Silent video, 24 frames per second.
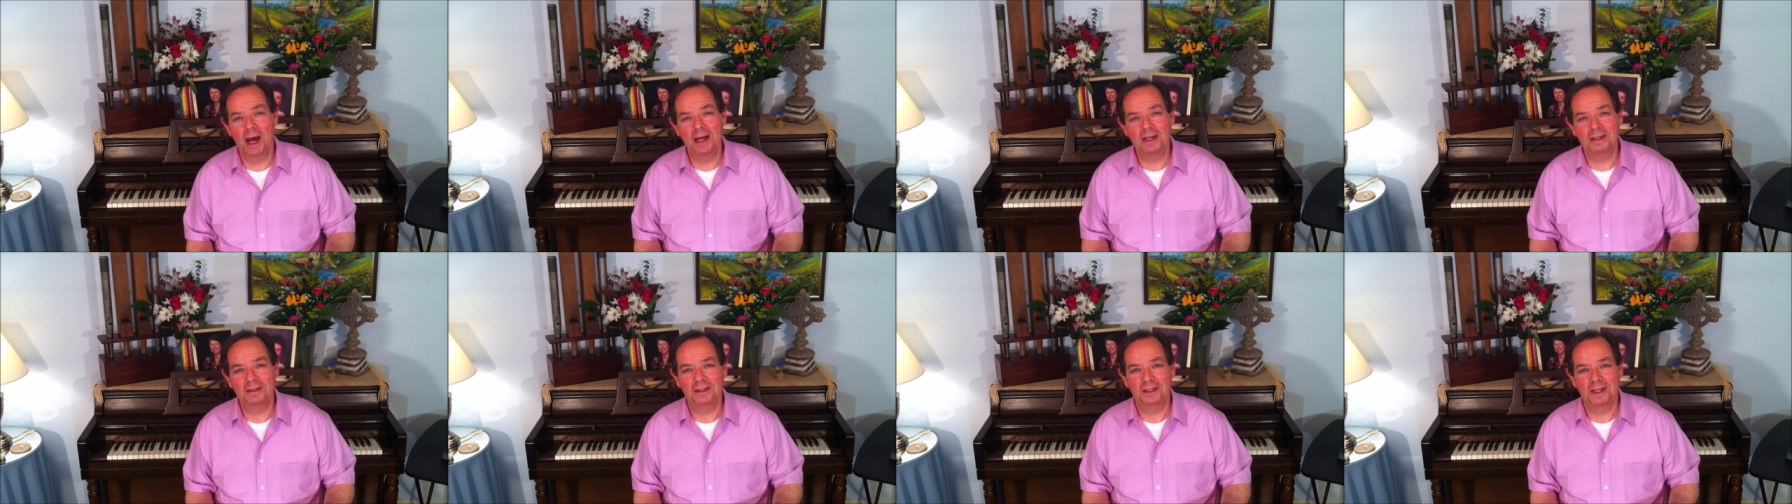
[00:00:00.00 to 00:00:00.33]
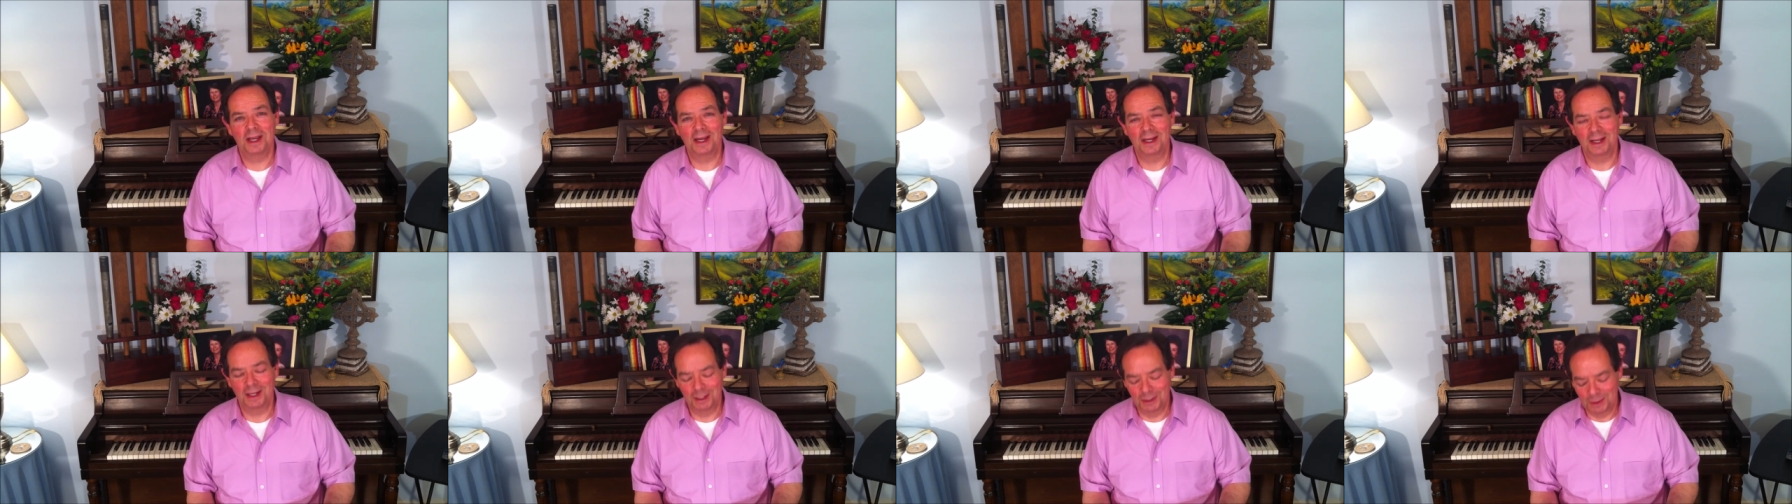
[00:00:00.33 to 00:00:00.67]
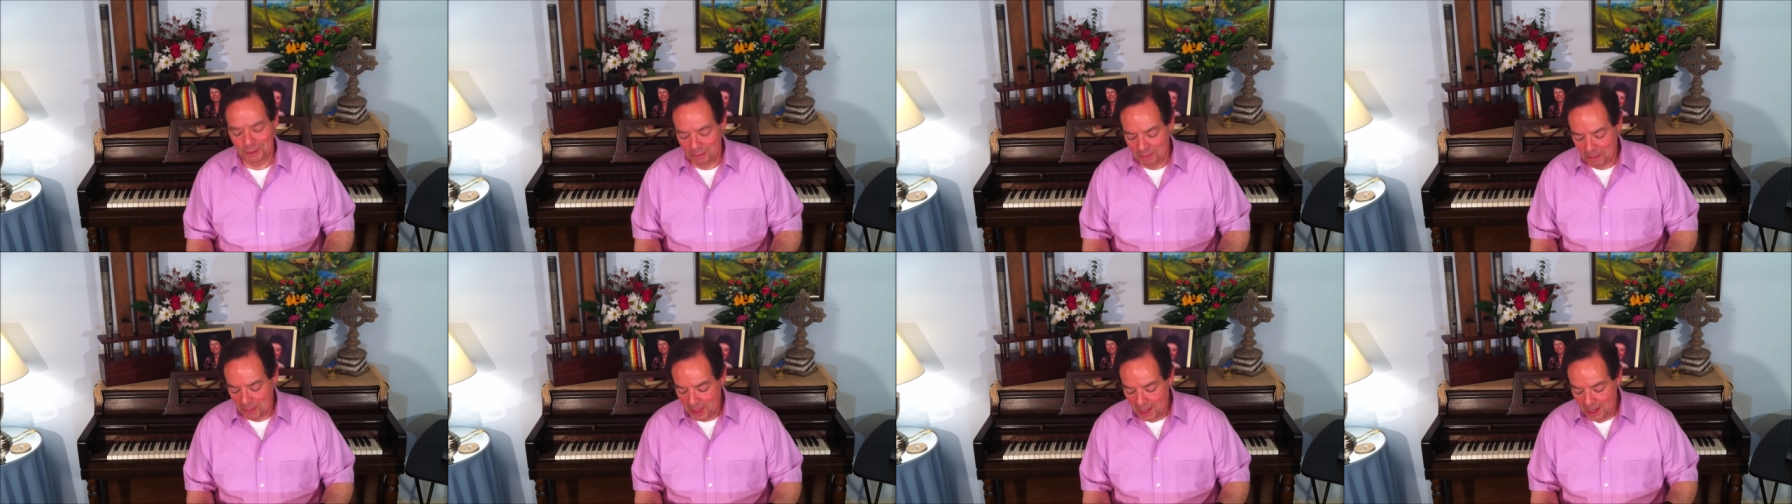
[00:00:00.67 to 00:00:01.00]
I sang
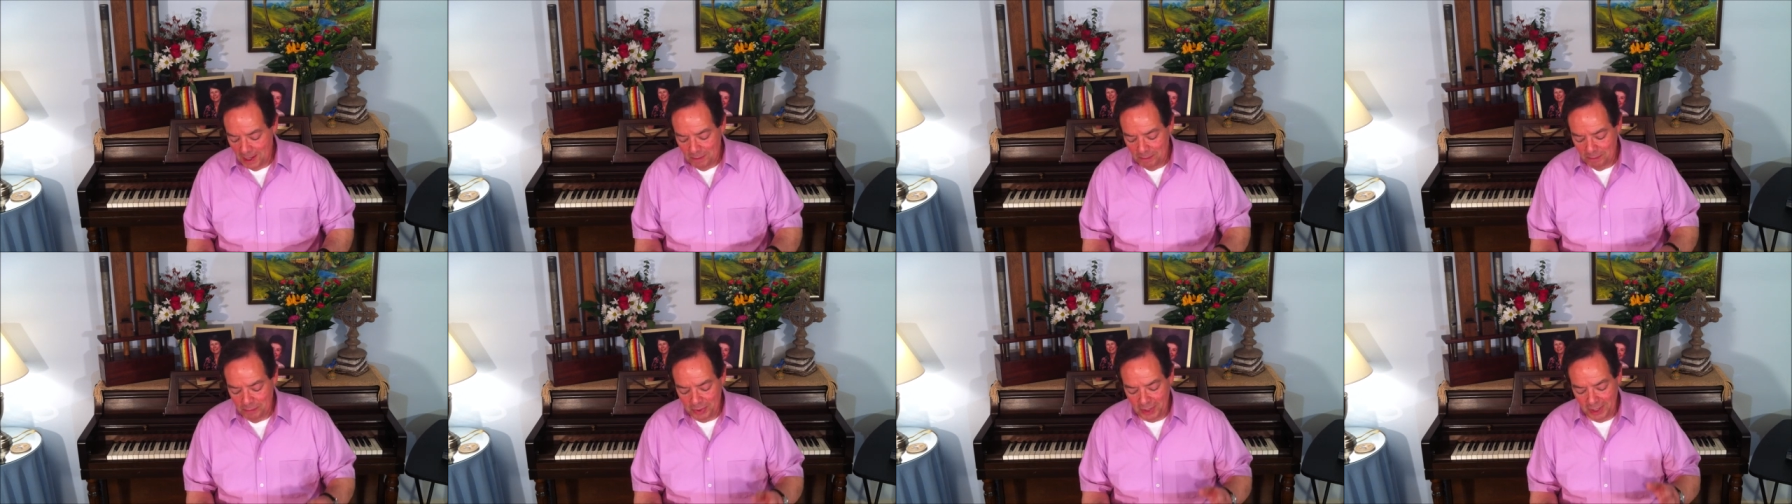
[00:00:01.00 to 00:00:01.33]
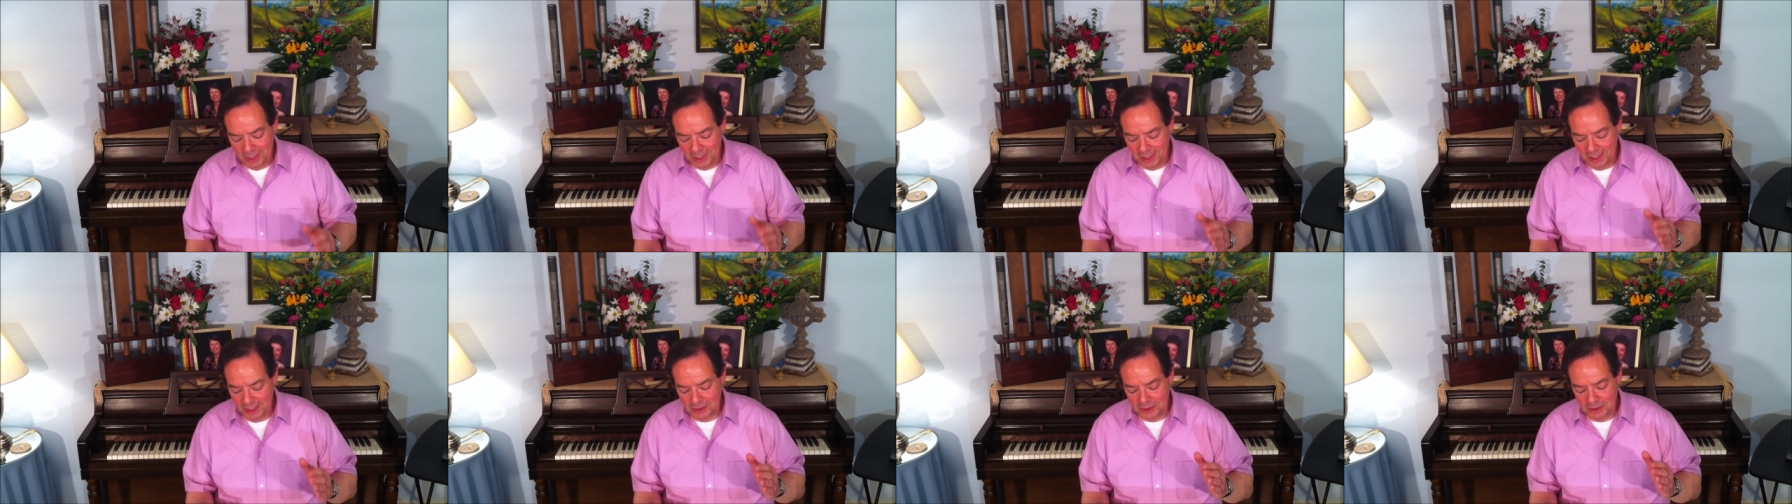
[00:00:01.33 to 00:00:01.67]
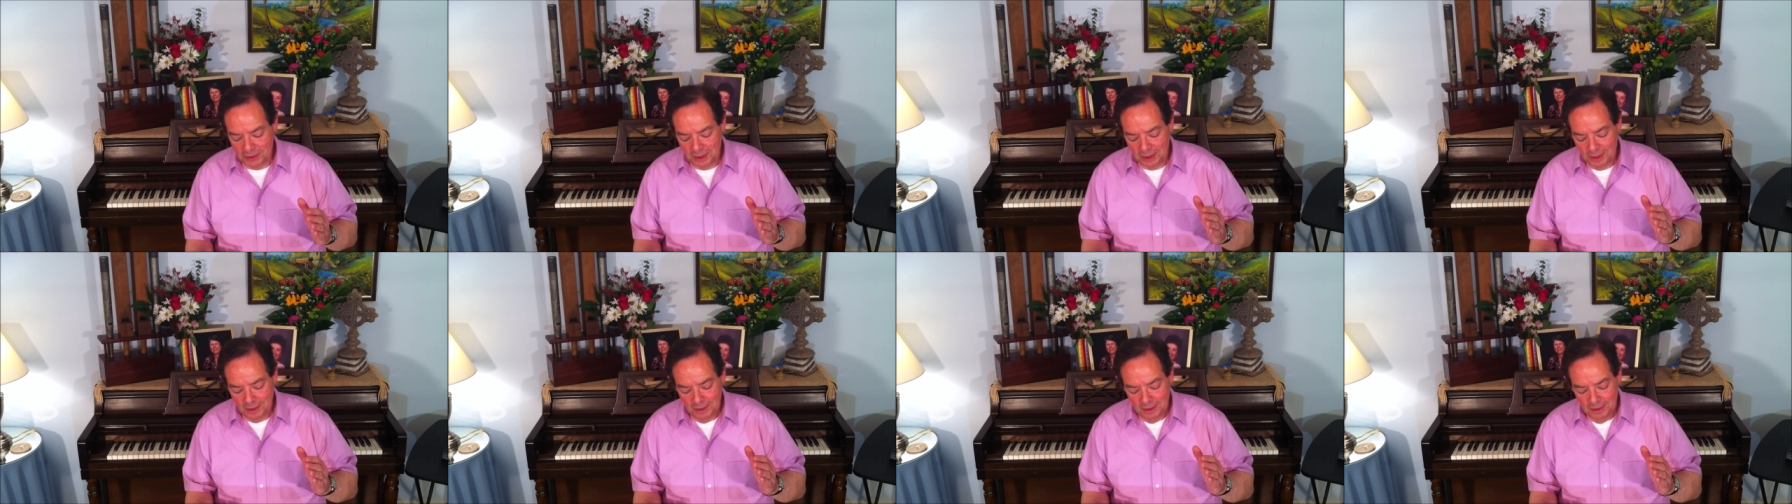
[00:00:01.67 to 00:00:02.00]
it, but
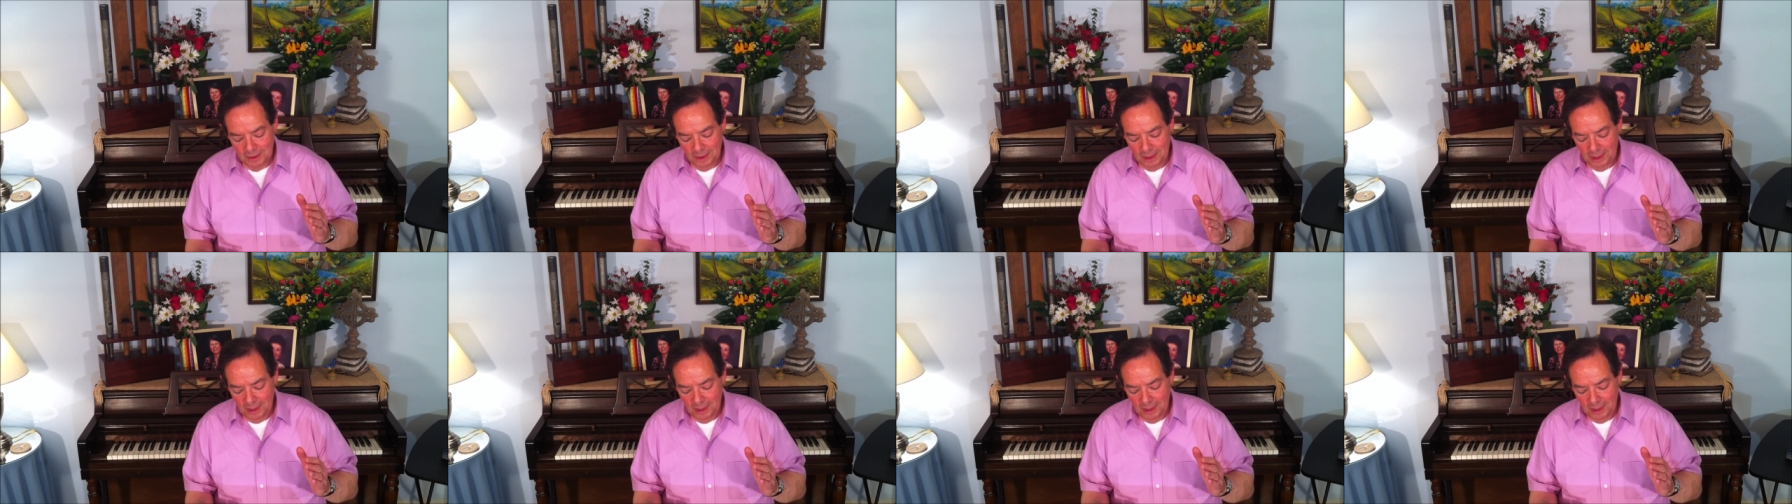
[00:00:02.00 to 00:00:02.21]
it's